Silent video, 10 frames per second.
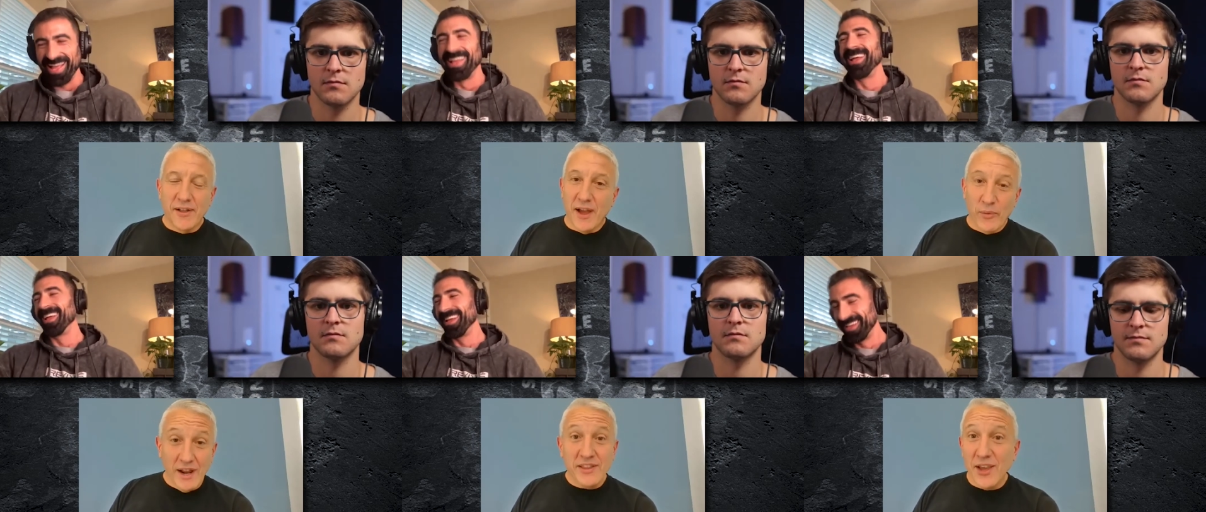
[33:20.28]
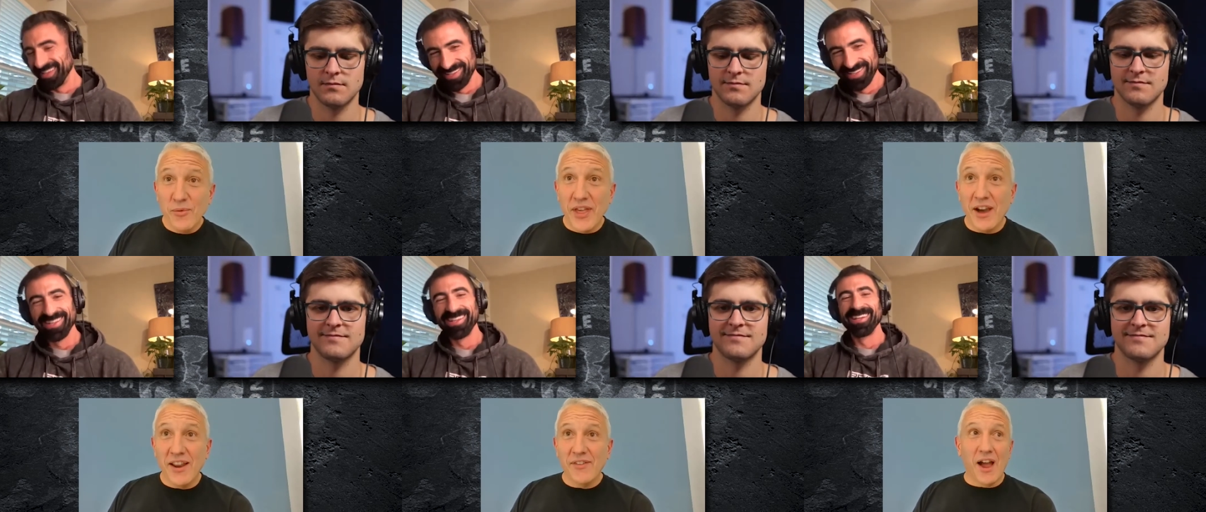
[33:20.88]
Speaker 1: And when I say without
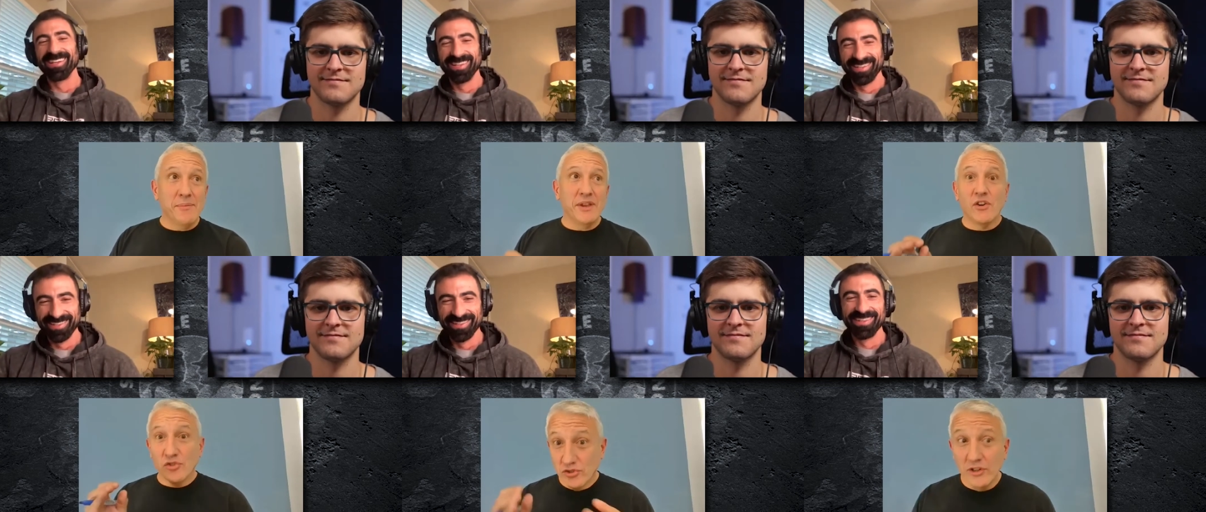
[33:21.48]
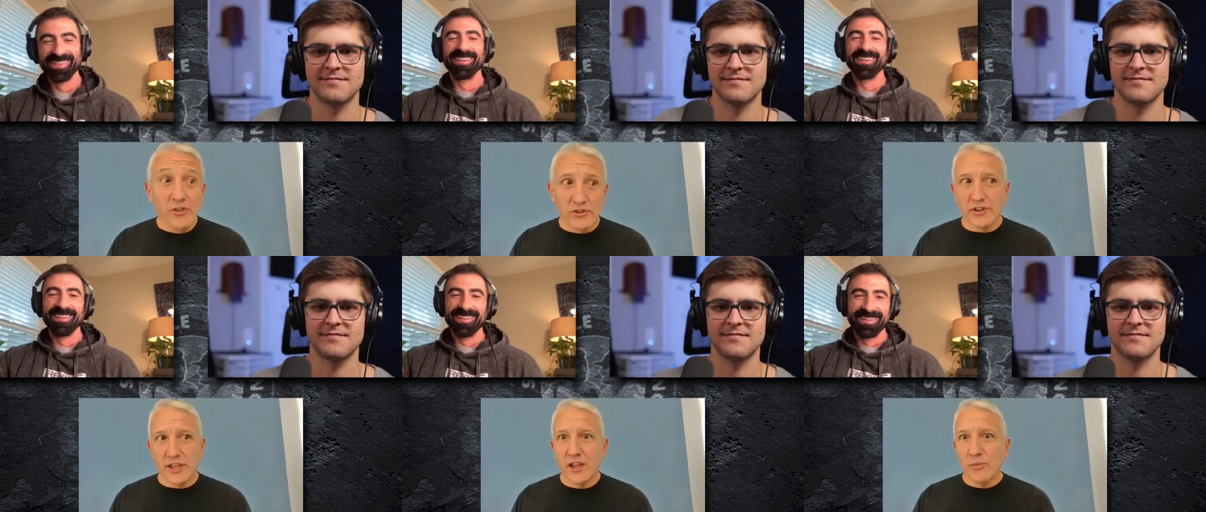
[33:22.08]
having, I mean
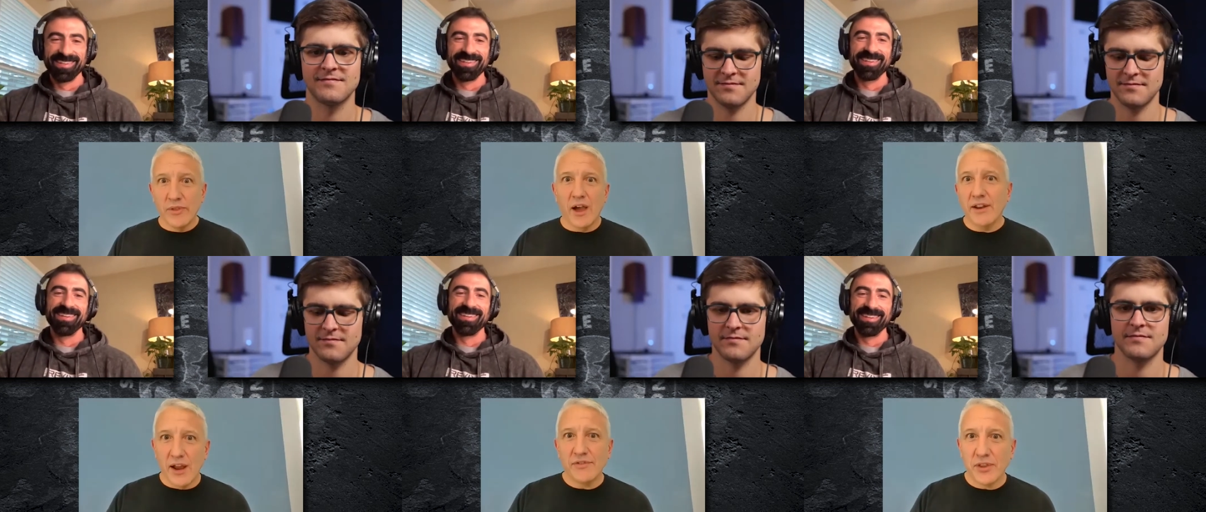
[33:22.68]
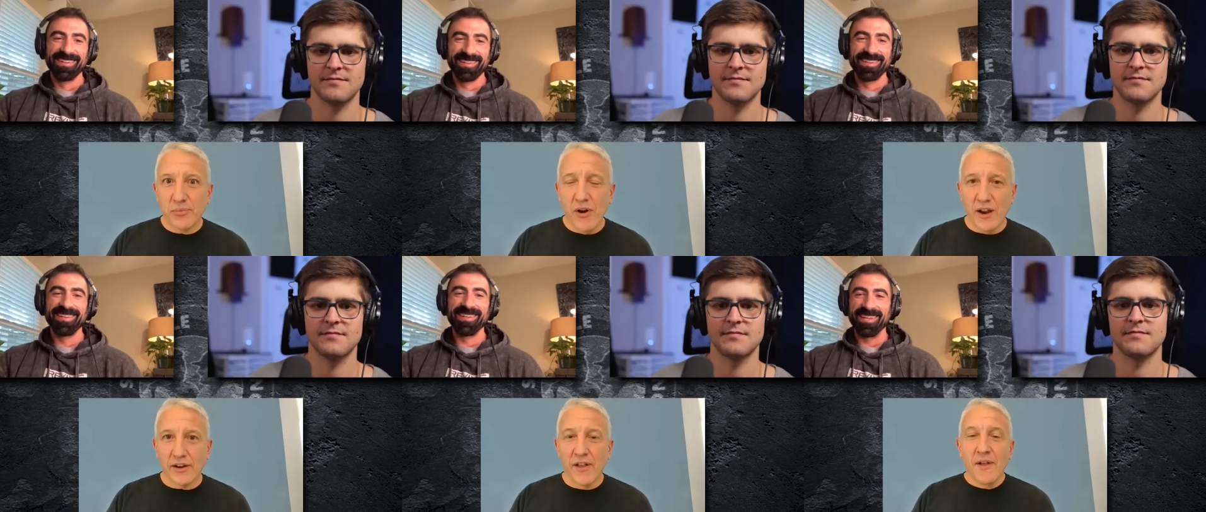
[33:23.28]
literally without having the
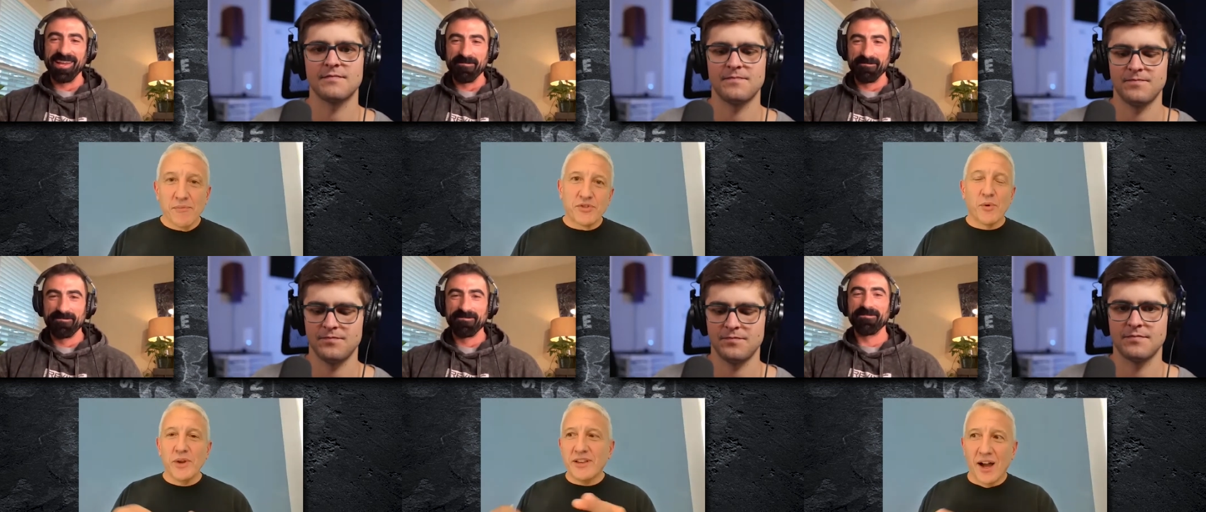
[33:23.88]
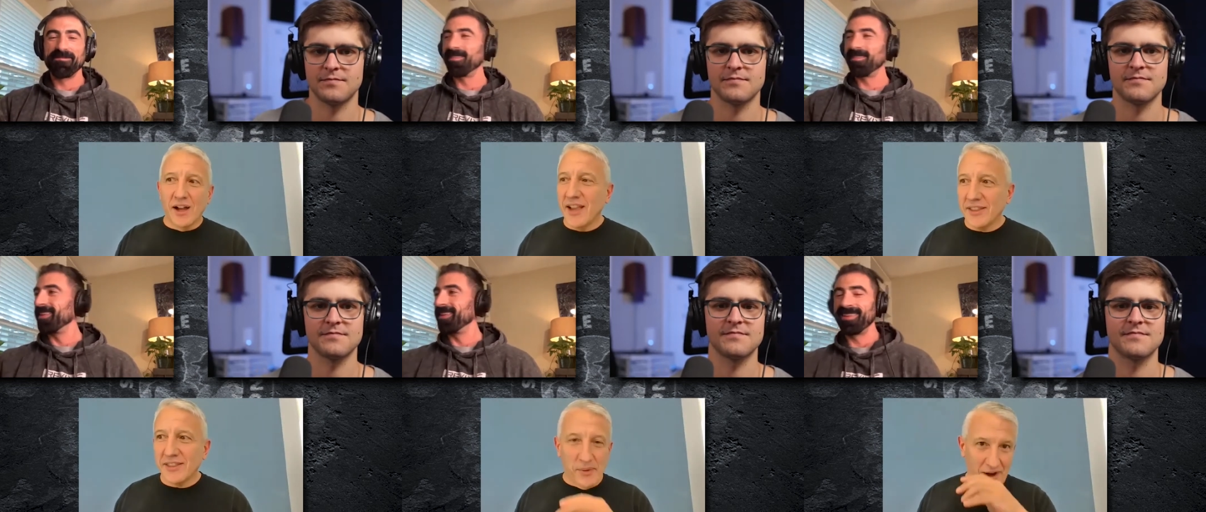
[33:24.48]
product. So we'd contact
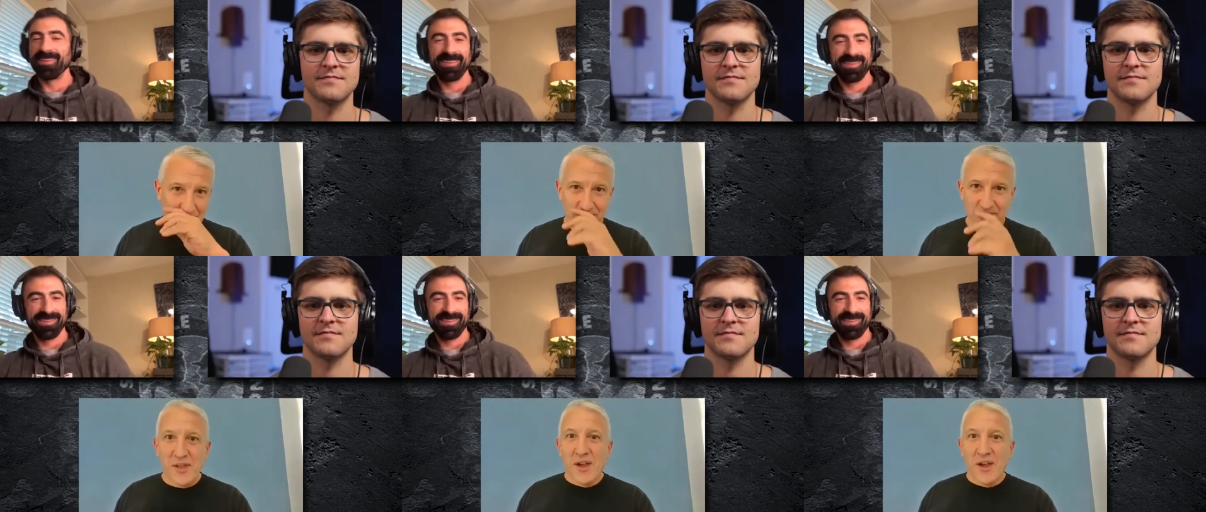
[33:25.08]
the buyers.